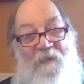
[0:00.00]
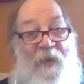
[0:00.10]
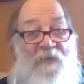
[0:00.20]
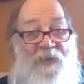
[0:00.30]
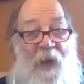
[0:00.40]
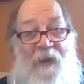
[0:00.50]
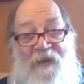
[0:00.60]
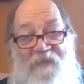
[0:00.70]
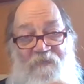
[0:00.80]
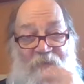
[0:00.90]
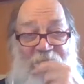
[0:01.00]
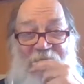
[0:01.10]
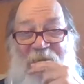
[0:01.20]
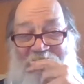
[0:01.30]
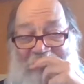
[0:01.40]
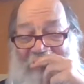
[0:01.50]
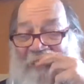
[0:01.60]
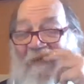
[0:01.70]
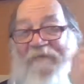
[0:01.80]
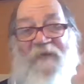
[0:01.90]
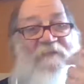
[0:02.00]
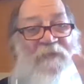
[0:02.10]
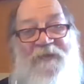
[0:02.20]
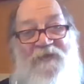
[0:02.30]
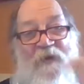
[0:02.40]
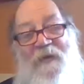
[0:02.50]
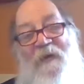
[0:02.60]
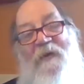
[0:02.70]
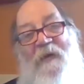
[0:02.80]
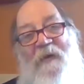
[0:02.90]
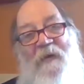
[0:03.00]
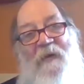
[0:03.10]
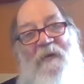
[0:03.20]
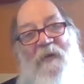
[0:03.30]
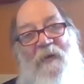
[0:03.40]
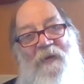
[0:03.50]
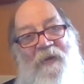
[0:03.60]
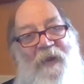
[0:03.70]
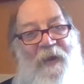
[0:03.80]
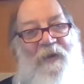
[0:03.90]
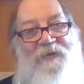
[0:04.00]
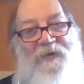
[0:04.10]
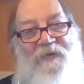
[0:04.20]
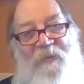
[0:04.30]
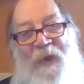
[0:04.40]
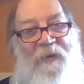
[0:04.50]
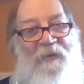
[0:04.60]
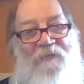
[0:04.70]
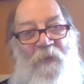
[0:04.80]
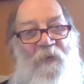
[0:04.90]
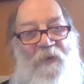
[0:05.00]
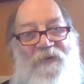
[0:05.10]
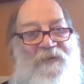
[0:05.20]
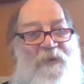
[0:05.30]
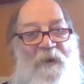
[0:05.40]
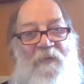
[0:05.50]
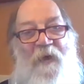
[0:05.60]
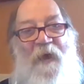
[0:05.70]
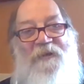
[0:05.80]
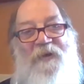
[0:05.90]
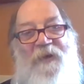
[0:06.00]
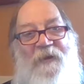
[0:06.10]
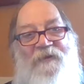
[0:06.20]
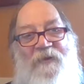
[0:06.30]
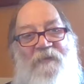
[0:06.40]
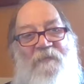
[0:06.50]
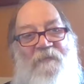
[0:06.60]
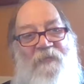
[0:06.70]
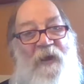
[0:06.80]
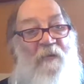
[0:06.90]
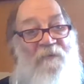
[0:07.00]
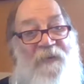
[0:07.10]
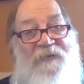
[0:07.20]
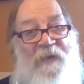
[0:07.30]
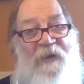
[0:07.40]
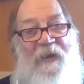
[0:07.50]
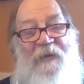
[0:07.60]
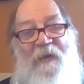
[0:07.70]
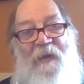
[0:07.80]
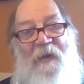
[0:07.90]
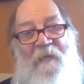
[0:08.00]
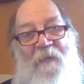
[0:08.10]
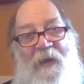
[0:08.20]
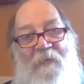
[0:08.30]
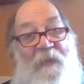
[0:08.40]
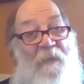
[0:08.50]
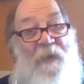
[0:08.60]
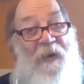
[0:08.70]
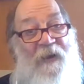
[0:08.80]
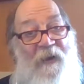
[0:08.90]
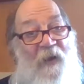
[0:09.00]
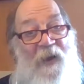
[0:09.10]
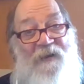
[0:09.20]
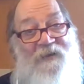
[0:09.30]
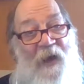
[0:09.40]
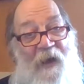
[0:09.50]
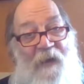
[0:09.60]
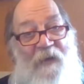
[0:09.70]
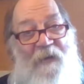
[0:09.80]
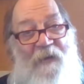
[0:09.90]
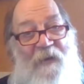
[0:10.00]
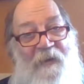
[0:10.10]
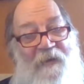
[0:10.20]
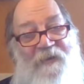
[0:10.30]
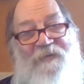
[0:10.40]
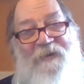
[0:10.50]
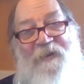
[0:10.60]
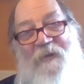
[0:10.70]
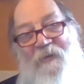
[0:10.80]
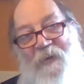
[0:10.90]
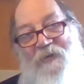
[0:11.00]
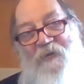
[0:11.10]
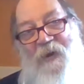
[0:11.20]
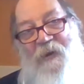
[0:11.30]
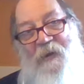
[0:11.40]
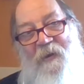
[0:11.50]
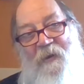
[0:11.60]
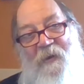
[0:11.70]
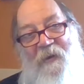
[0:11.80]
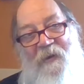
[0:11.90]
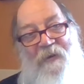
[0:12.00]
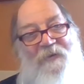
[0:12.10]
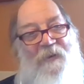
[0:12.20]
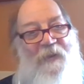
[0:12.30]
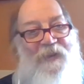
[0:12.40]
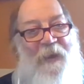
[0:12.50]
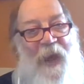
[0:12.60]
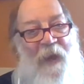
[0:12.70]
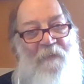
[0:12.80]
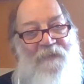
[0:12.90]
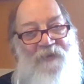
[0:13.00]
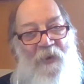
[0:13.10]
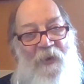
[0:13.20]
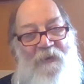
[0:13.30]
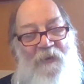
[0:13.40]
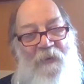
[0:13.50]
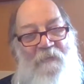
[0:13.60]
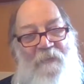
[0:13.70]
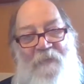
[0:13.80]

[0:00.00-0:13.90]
Now John is physically taking care of him. He fixed all the leaks. He's painted the floors. He's done all kinds of things to, physically make it better. But he doesn't go outside. He doesn't sit under a tree. He doesn't let the animals talk to him.